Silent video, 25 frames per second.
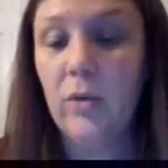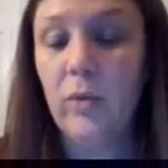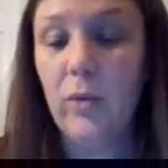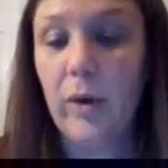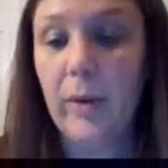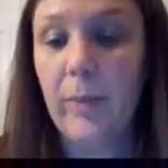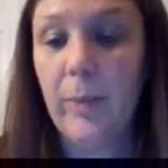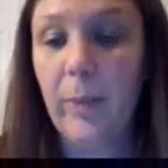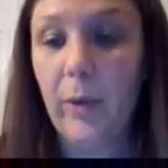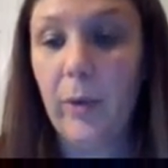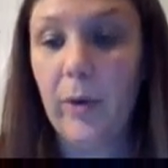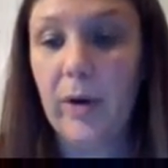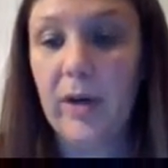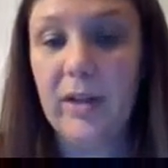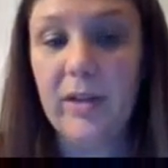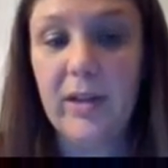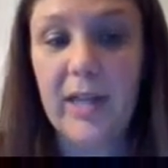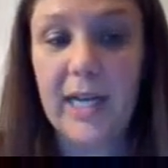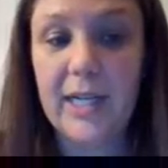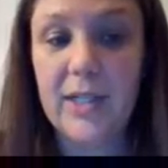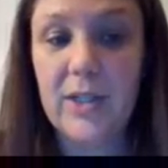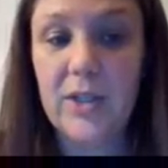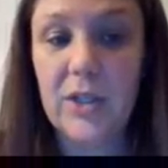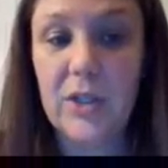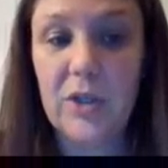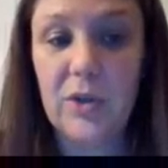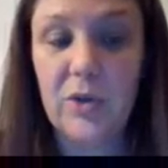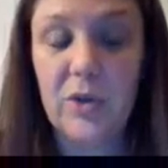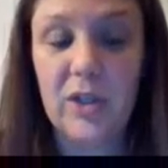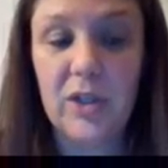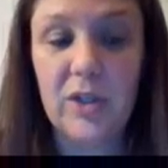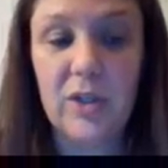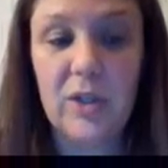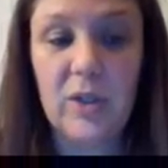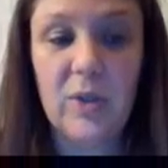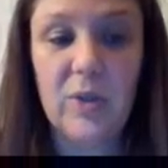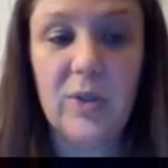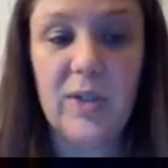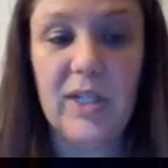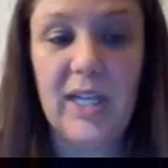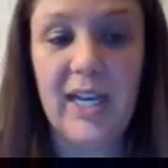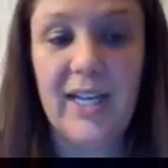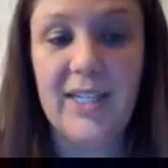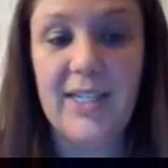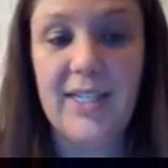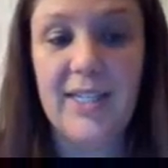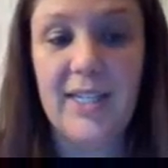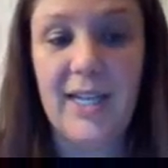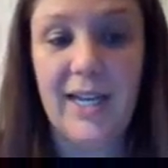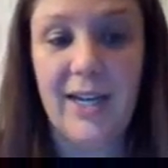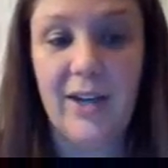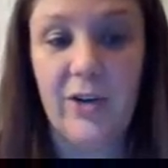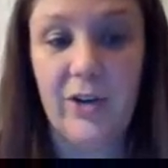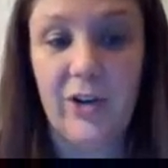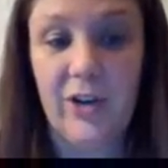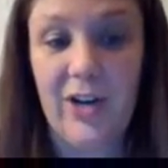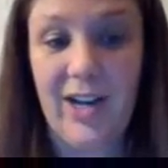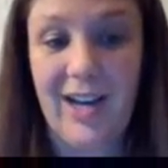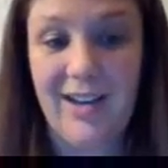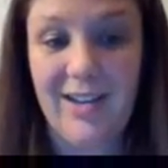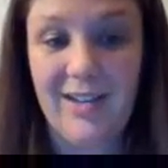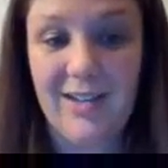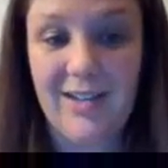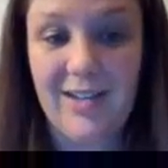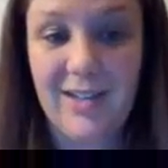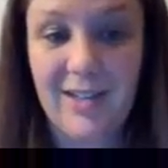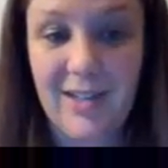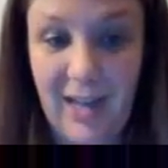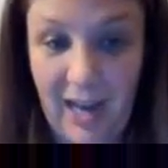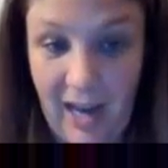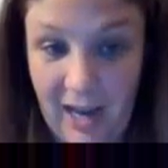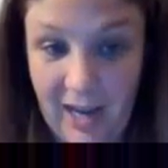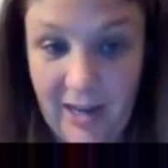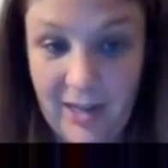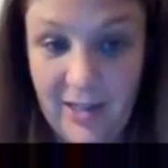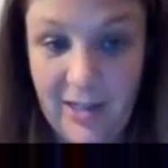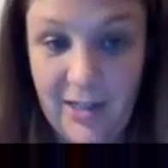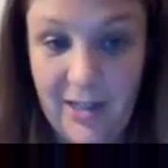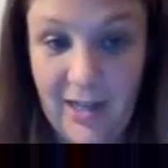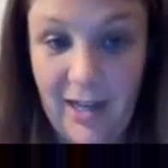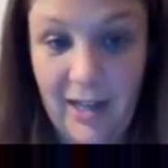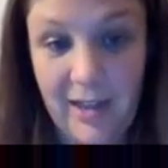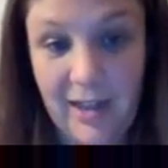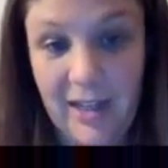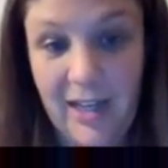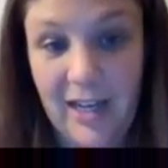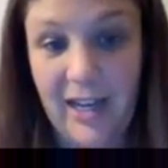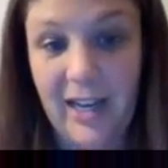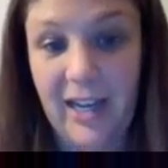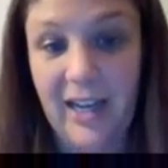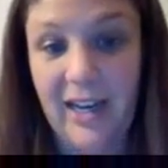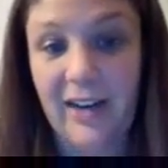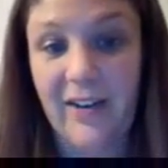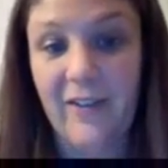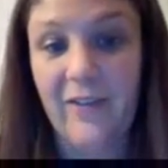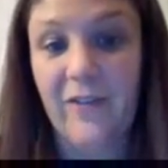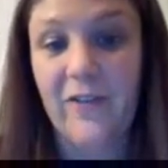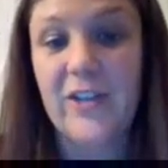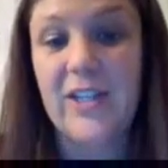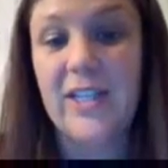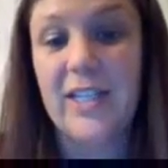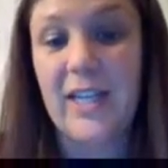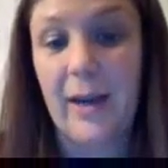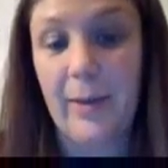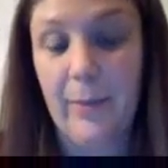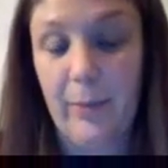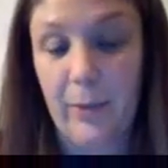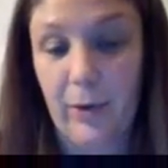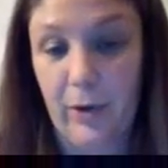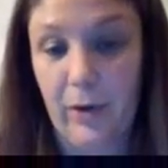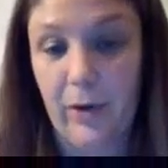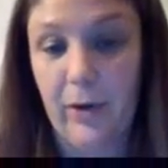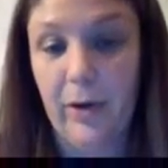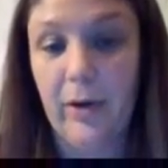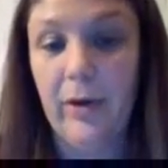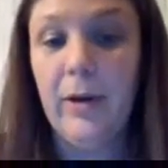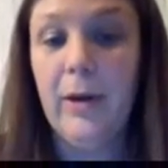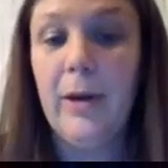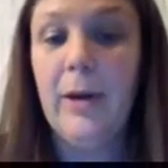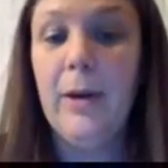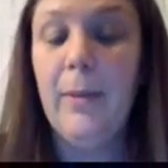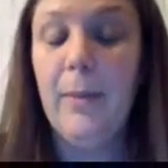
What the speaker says: reported that students who take standardized tests at the end of summer